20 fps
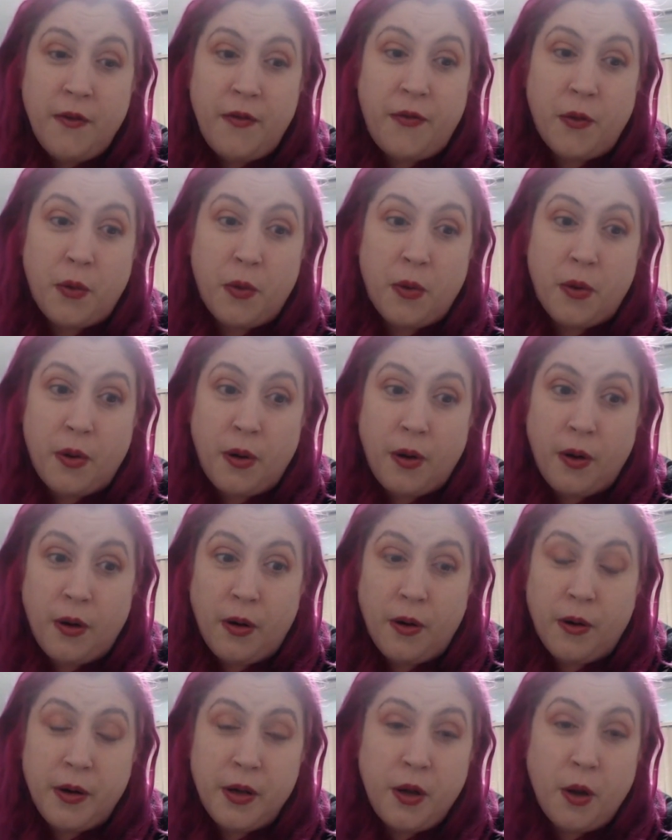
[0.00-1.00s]

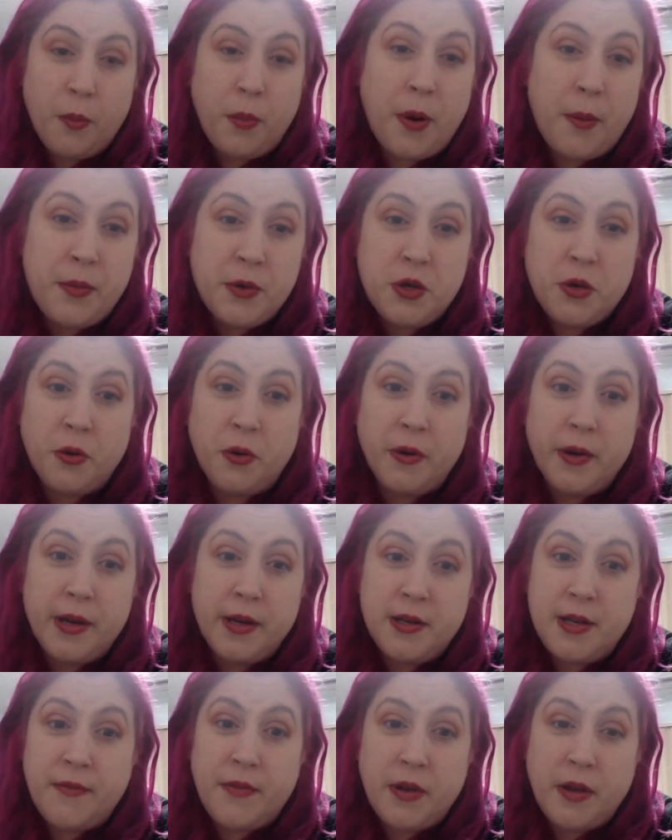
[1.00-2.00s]
for your
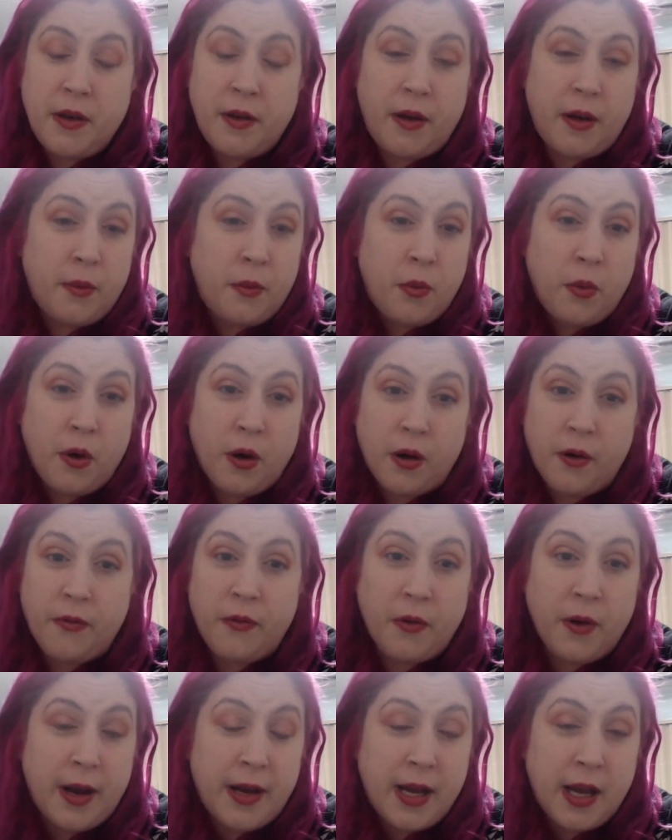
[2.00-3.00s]
preparatory uh, work
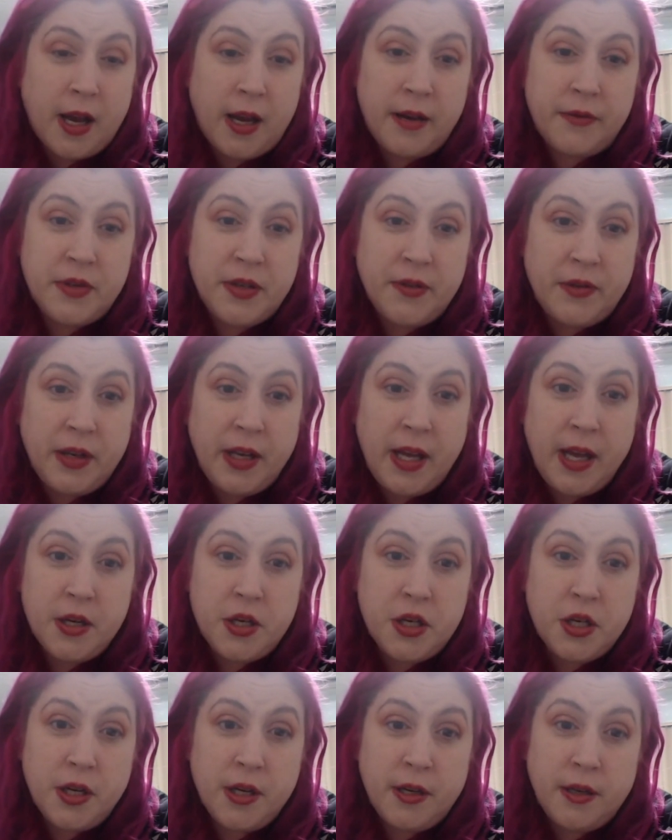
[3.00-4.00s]
for any kind of
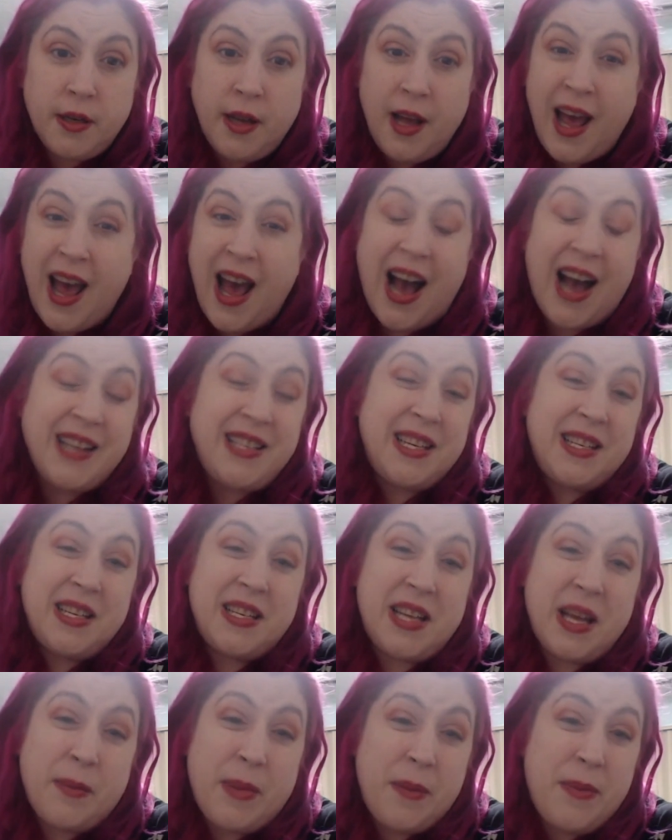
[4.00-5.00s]
divination. I tend to
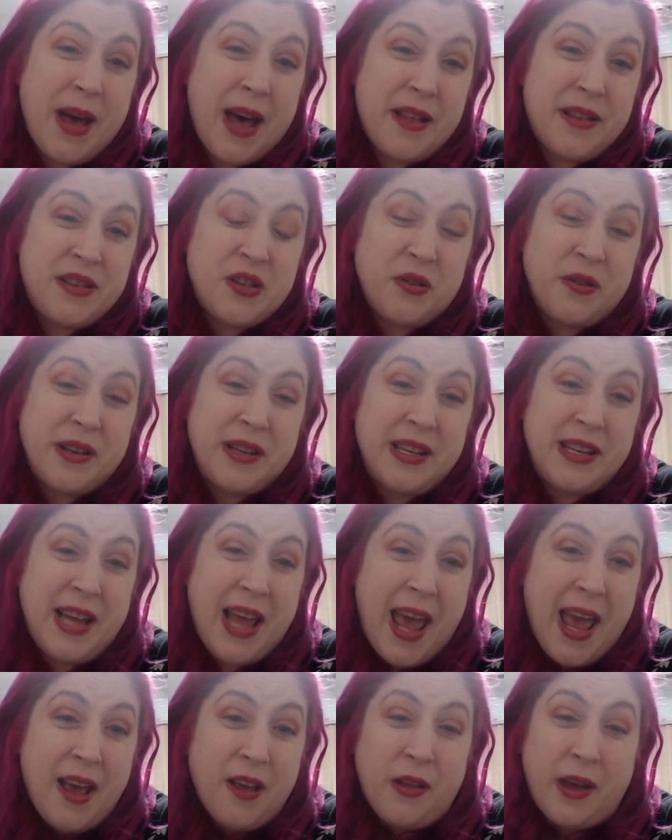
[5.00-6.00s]
take my baths during the
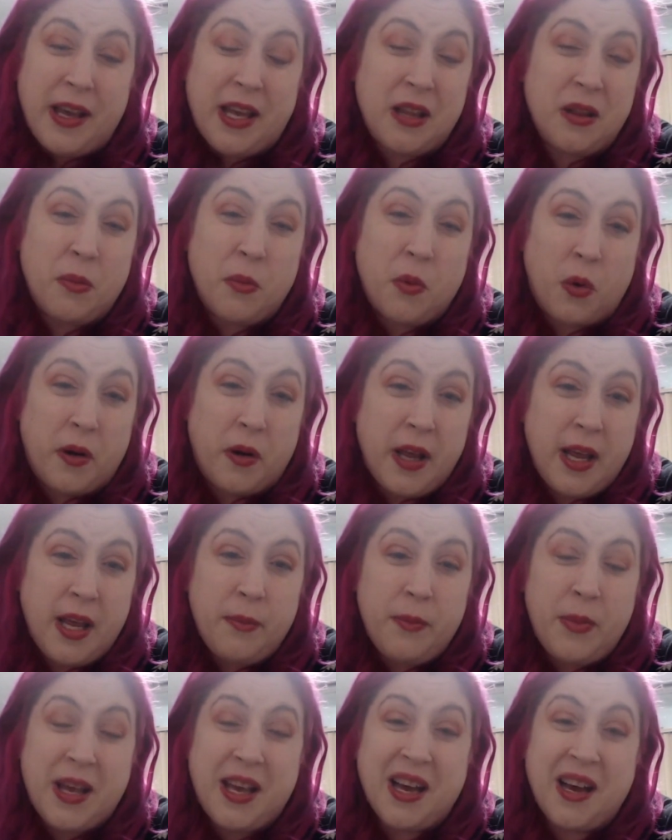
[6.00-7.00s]
day, like in the
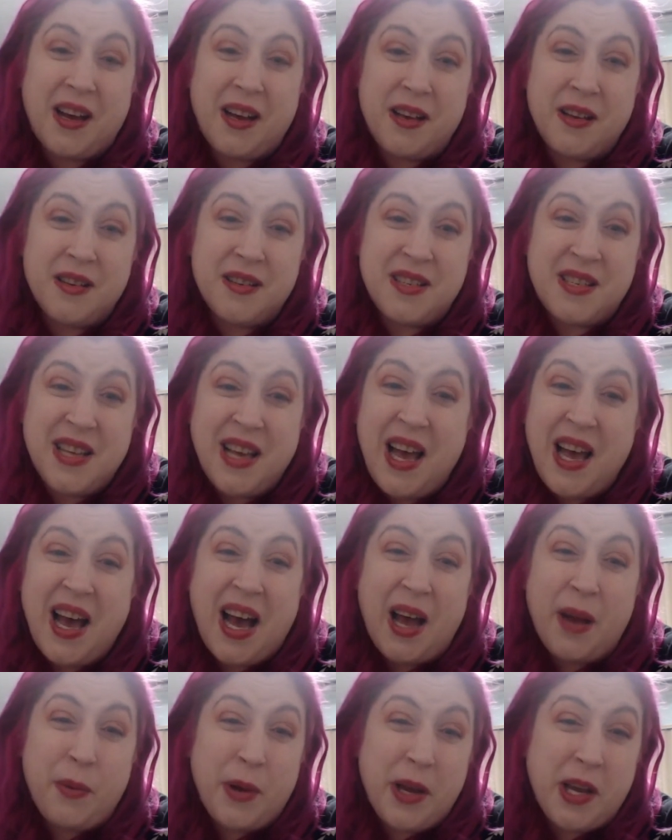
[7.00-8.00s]
morning, because
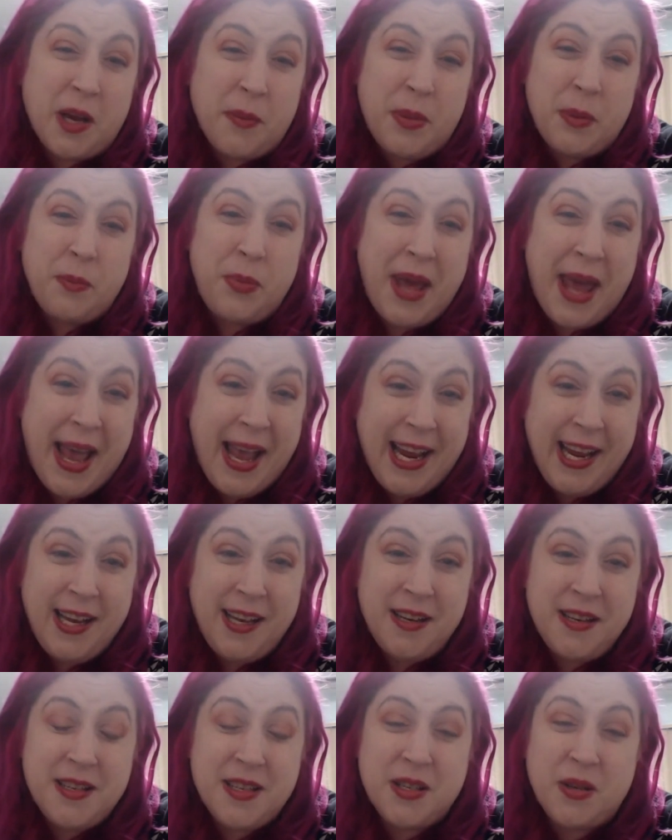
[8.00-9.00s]
I wake up in
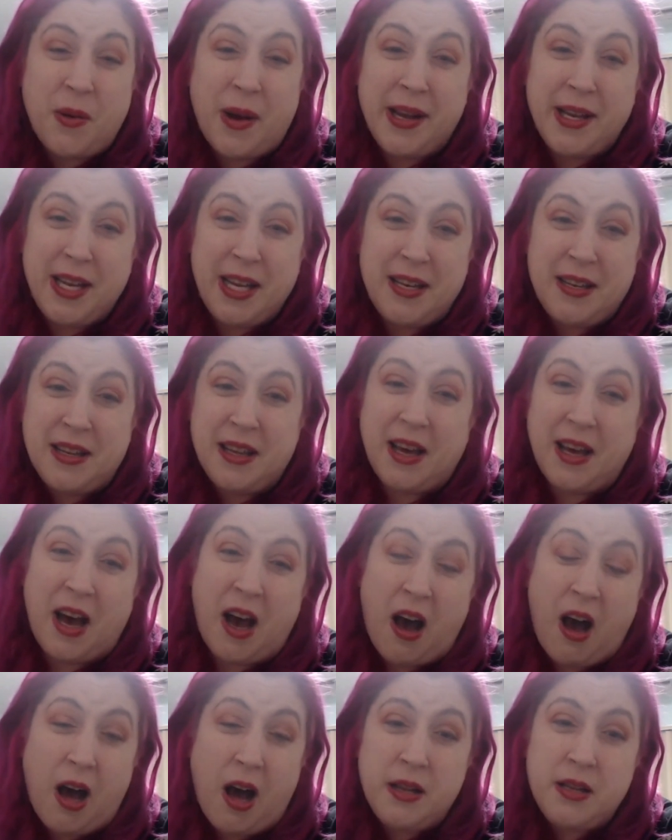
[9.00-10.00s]
pain. So I need the
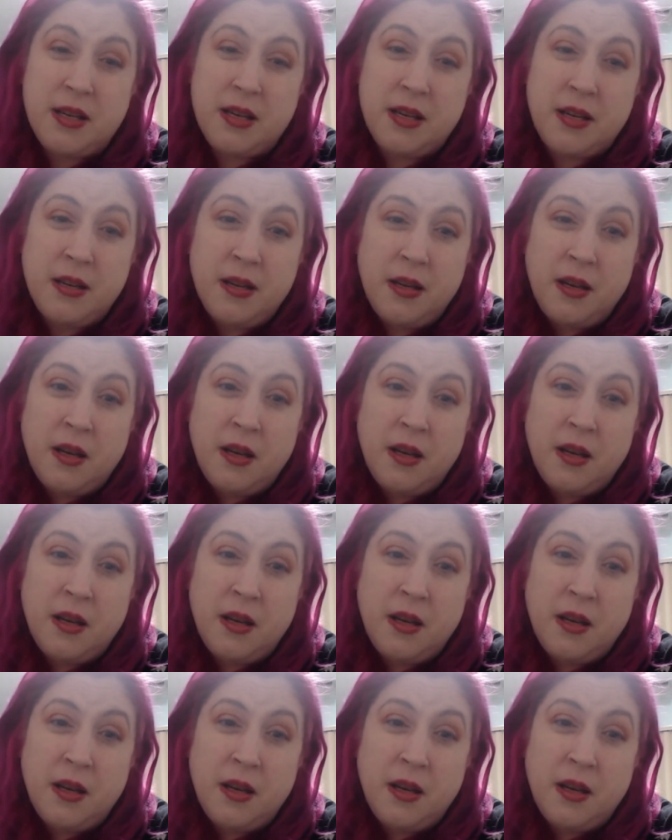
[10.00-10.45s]
hot